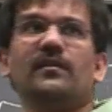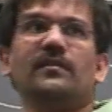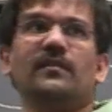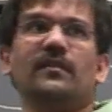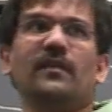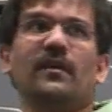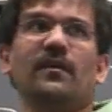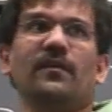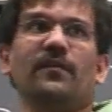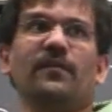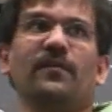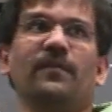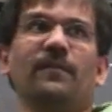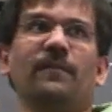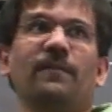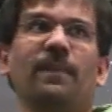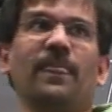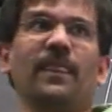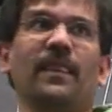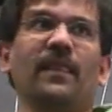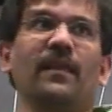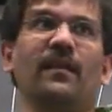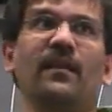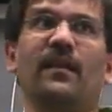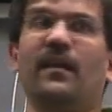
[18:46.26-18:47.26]
this stuff,
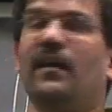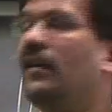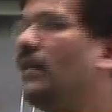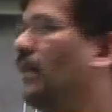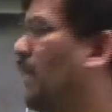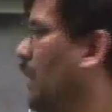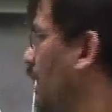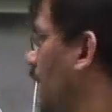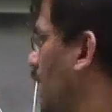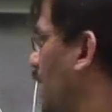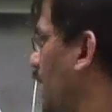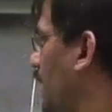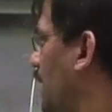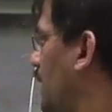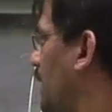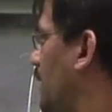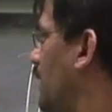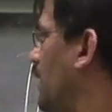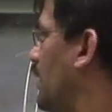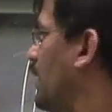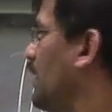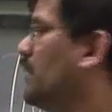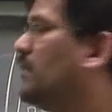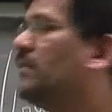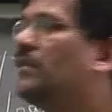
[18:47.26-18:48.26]
right,
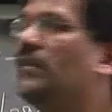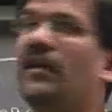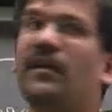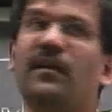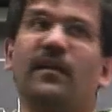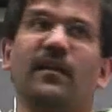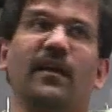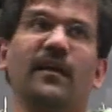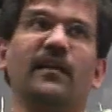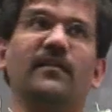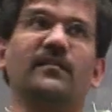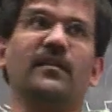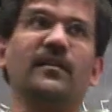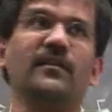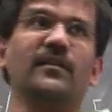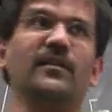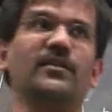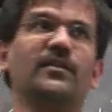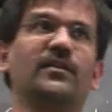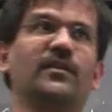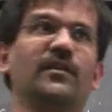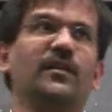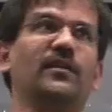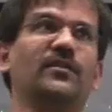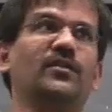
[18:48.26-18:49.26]
and set its
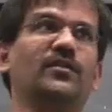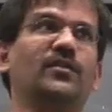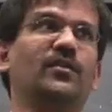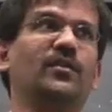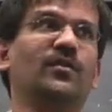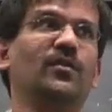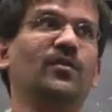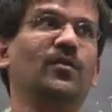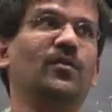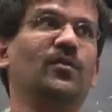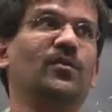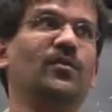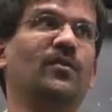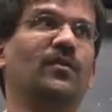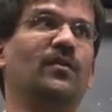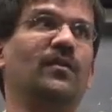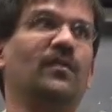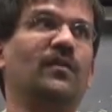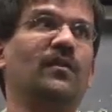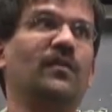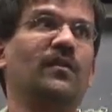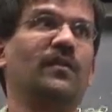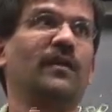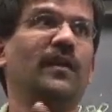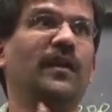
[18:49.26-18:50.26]
registers to
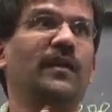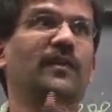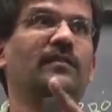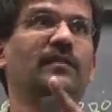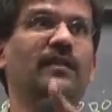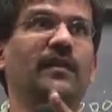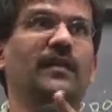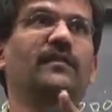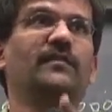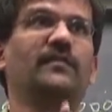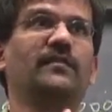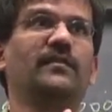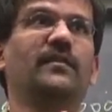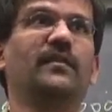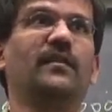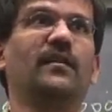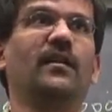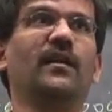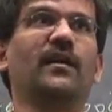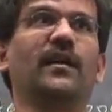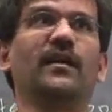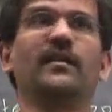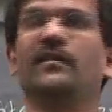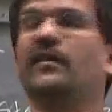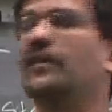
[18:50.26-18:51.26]
its
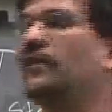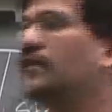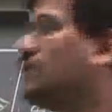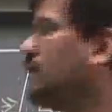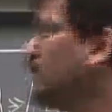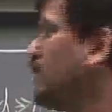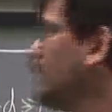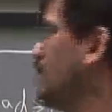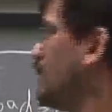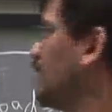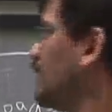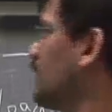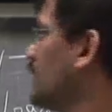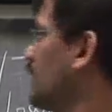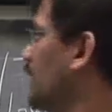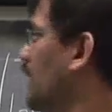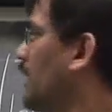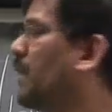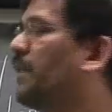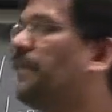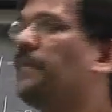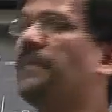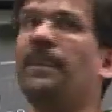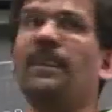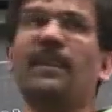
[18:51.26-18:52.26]
relocation registers to
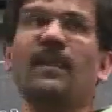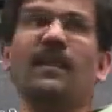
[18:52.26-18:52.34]
say,